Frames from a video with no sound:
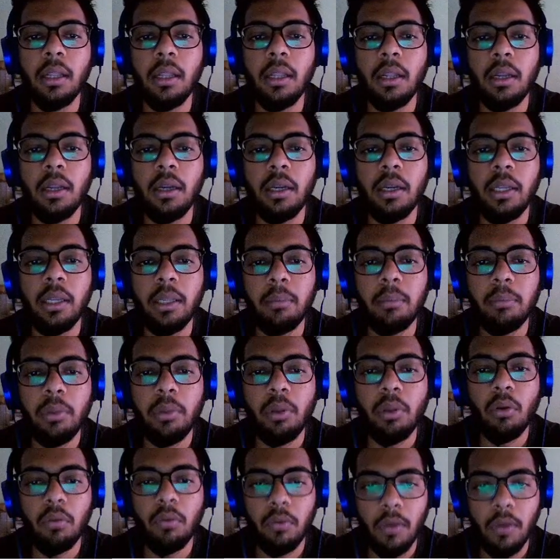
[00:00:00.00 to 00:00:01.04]
DP
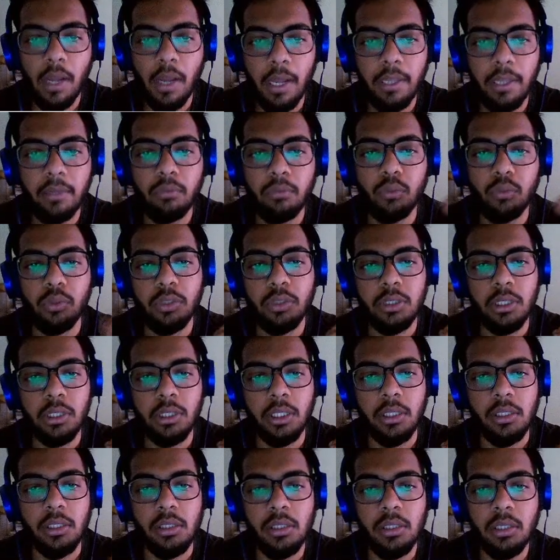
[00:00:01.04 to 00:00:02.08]
of I would
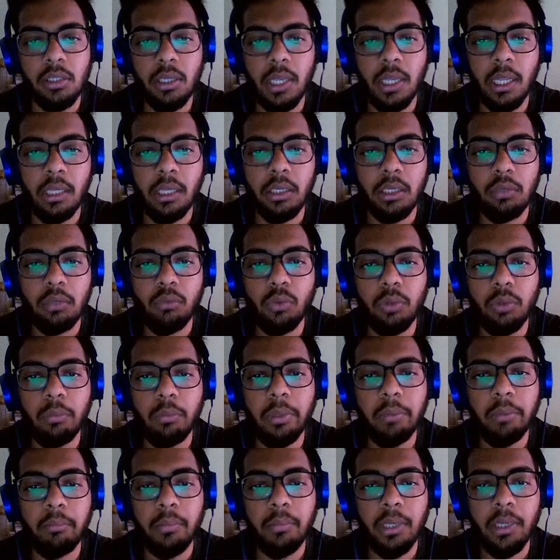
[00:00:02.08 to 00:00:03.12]
change, and it would be
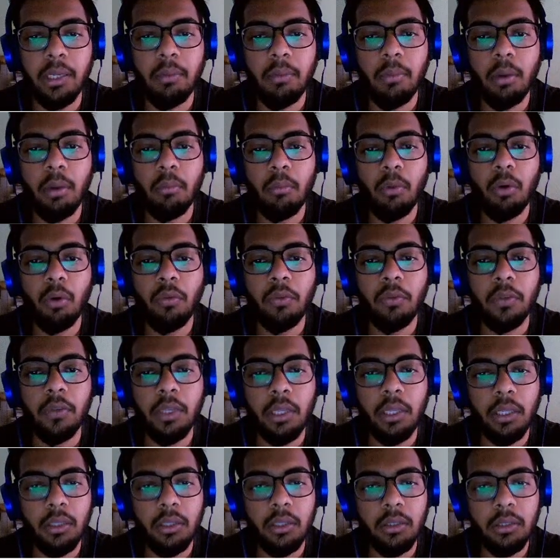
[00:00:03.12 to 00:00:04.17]
minimum of
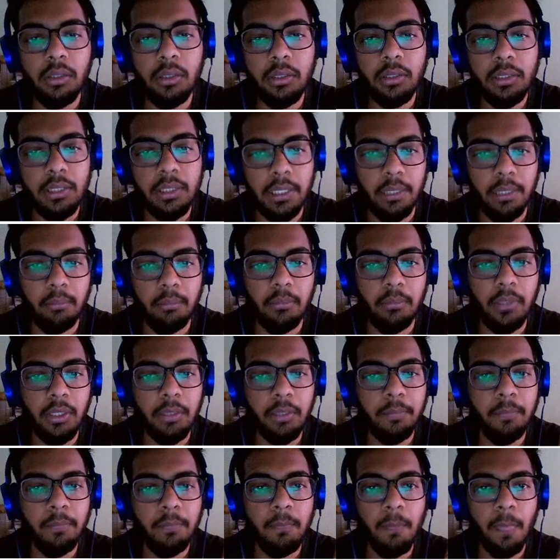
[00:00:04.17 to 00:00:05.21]
either the same thing,
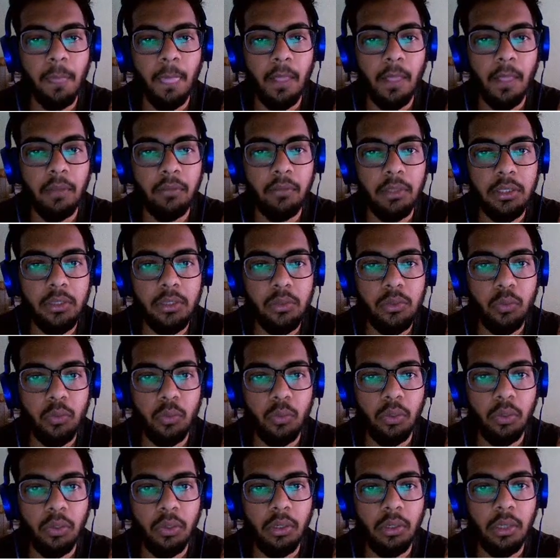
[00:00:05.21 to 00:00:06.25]
which
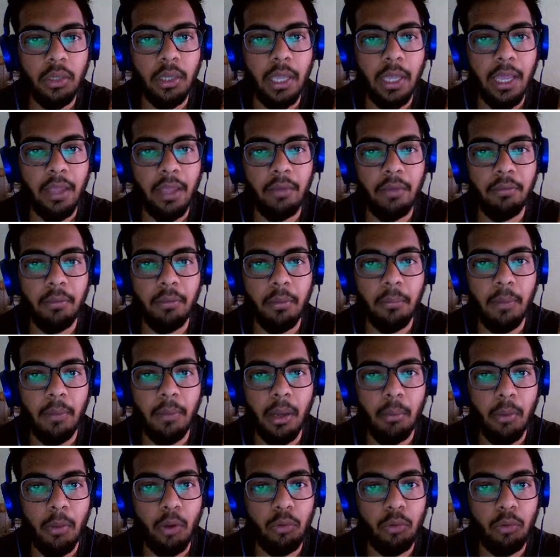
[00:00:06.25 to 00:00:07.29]
would have
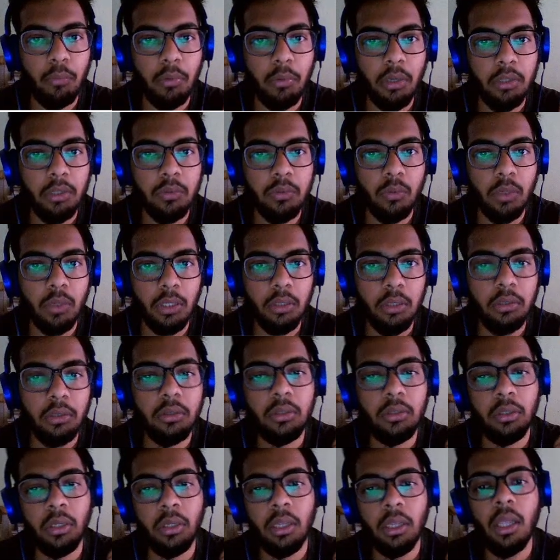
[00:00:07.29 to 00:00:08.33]
amount plus 1,
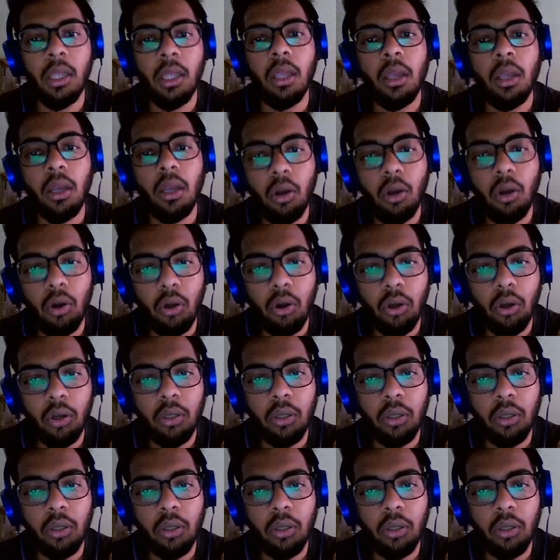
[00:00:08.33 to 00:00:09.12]
or